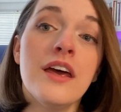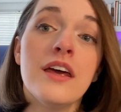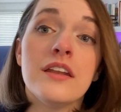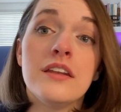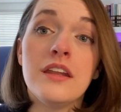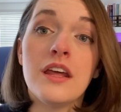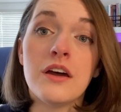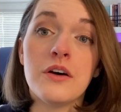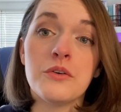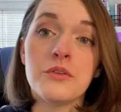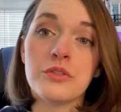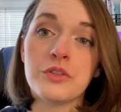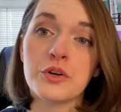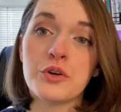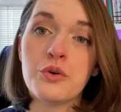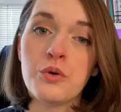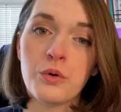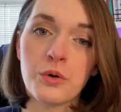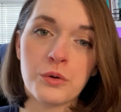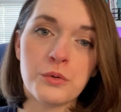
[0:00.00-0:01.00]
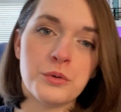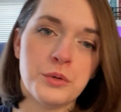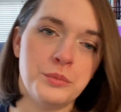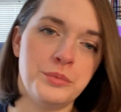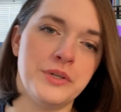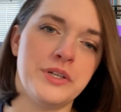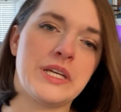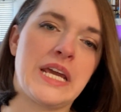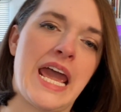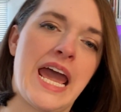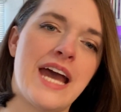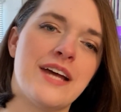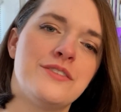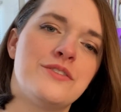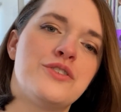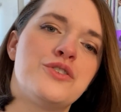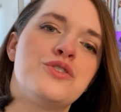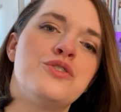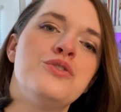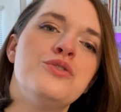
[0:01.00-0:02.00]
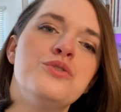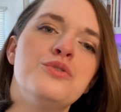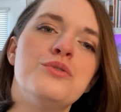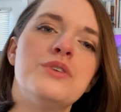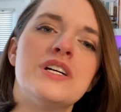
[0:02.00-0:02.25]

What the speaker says: Now, the core rulebook adds 2